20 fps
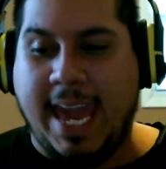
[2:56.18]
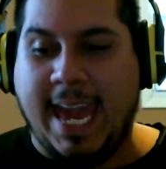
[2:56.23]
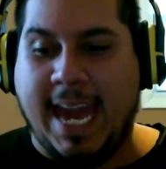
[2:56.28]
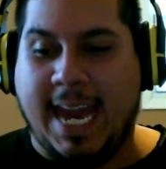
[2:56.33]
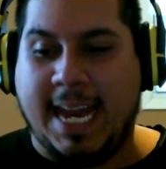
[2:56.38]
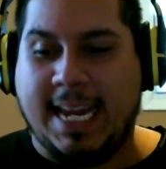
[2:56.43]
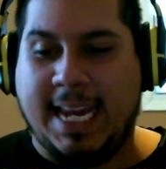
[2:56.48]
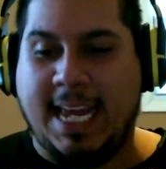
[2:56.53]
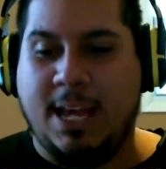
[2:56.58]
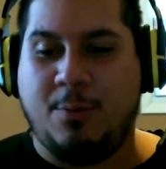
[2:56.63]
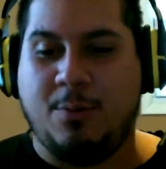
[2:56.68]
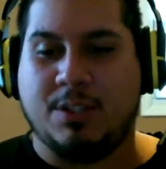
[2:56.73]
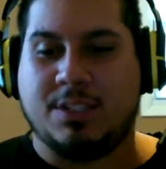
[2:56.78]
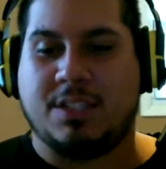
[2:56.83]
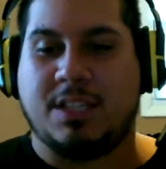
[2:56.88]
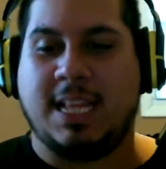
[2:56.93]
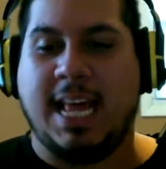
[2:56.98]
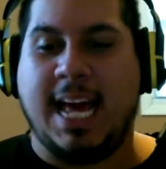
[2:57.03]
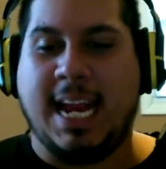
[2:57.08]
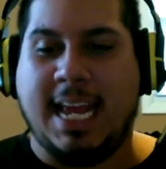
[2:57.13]
and he
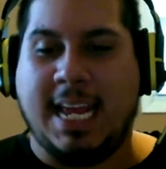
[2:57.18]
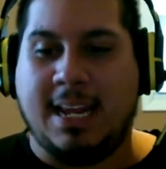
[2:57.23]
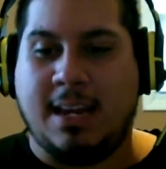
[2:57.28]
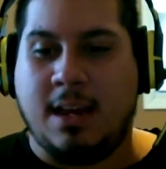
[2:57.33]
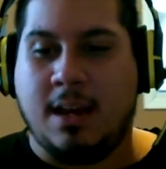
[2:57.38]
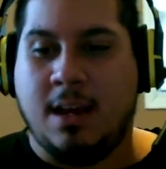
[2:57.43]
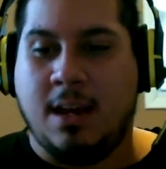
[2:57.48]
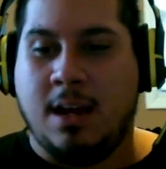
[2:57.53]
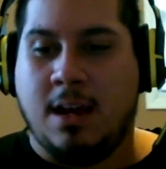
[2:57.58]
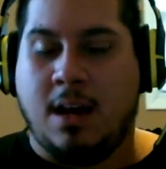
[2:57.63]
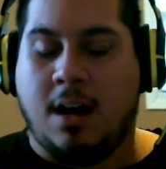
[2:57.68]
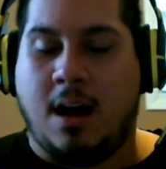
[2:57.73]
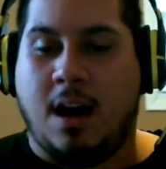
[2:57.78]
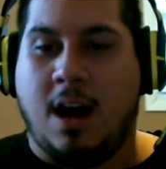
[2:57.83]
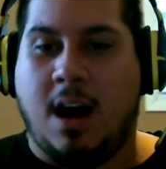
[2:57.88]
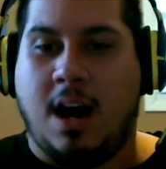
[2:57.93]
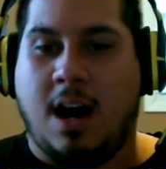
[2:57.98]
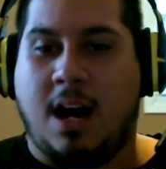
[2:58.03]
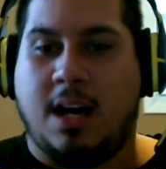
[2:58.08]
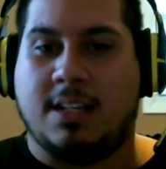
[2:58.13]
was letting
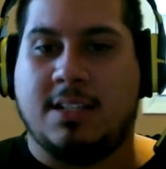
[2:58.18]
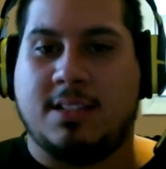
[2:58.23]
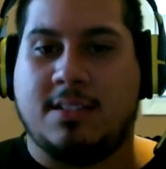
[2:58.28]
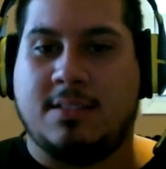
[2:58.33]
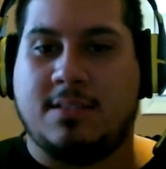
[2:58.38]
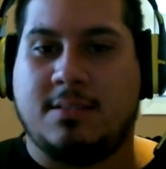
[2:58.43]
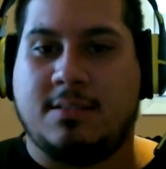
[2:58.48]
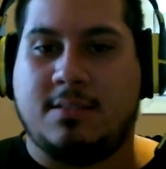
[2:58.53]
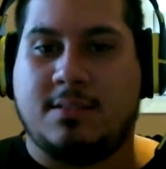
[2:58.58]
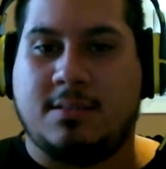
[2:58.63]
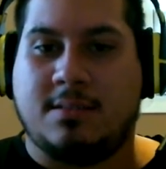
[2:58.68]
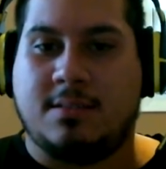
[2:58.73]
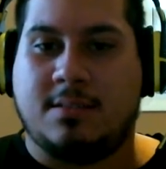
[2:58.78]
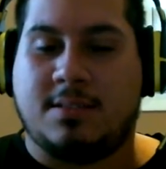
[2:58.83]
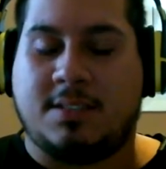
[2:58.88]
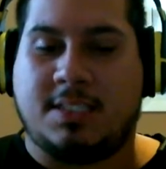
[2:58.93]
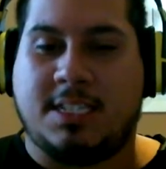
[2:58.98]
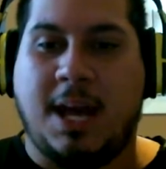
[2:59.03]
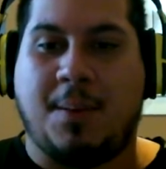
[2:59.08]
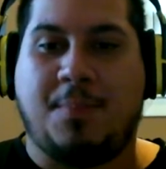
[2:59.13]
uh,
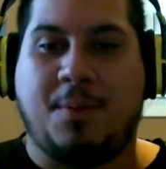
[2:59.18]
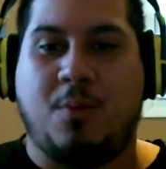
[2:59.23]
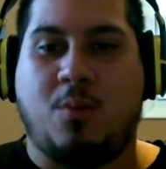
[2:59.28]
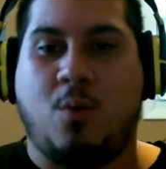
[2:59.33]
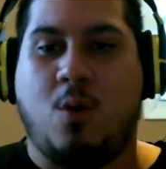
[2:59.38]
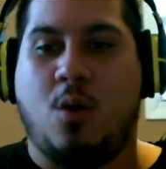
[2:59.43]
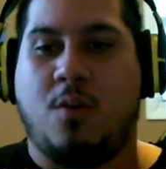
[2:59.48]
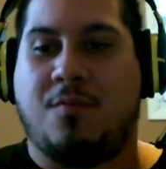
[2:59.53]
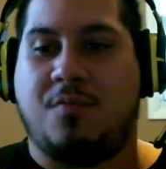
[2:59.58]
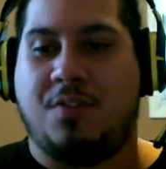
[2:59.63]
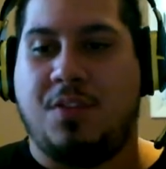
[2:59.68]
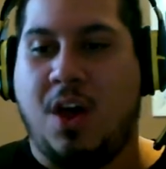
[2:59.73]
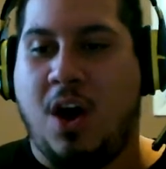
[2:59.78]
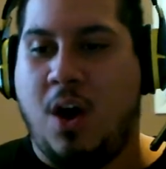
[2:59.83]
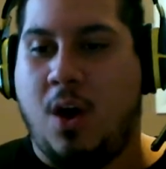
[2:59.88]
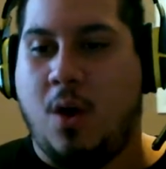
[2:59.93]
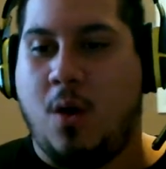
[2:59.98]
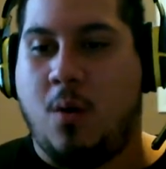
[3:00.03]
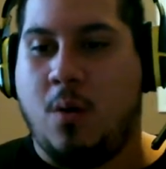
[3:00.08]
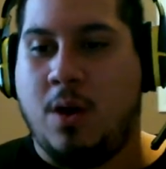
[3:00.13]
Steppenwolf
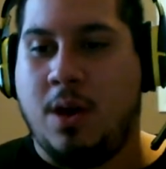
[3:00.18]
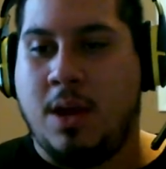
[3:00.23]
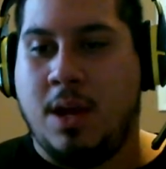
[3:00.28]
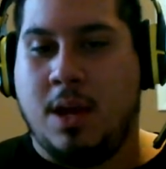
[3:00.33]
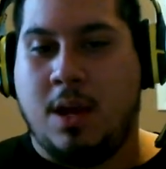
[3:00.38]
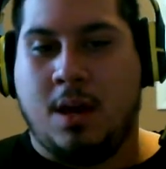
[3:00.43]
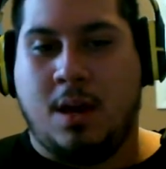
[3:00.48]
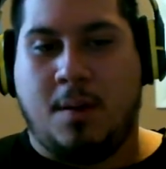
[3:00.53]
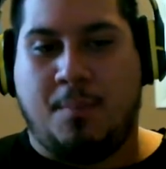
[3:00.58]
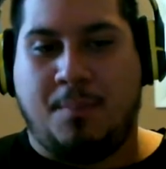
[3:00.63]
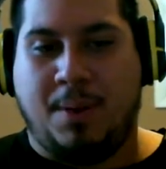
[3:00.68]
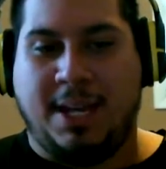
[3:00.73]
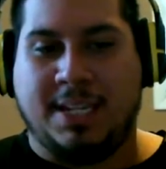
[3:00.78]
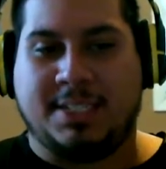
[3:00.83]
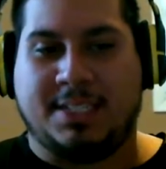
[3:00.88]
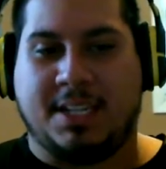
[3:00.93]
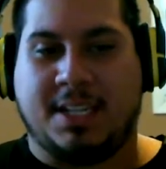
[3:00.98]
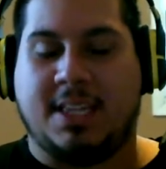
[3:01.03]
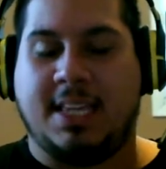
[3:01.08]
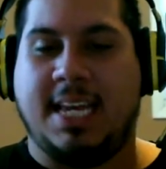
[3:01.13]
know,
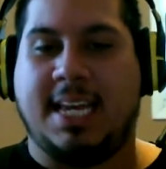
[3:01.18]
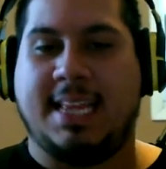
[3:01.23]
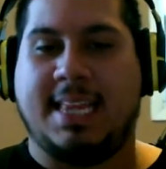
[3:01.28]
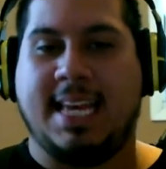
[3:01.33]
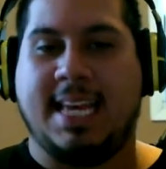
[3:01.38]
basically,